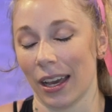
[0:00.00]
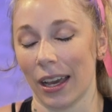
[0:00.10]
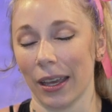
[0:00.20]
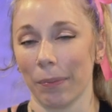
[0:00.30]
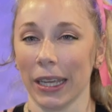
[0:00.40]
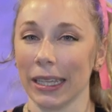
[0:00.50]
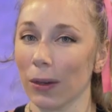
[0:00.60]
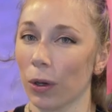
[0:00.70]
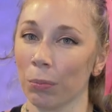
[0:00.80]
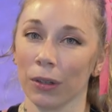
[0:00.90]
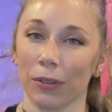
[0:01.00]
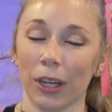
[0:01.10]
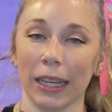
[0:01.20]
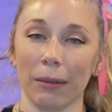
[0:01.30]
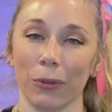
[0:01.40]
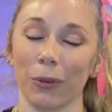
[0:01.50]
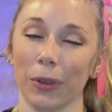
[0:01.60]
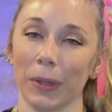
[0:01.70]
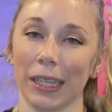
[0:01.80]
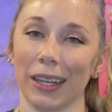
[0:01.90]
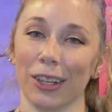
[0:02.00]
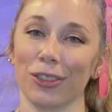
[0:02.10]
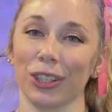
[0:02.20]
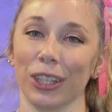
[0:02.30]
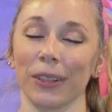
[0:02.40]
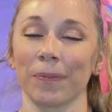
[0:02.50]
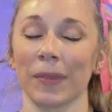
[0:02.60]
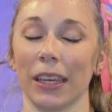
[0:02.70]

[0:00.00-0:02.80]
I might get one more vlog in before the meet, not sure.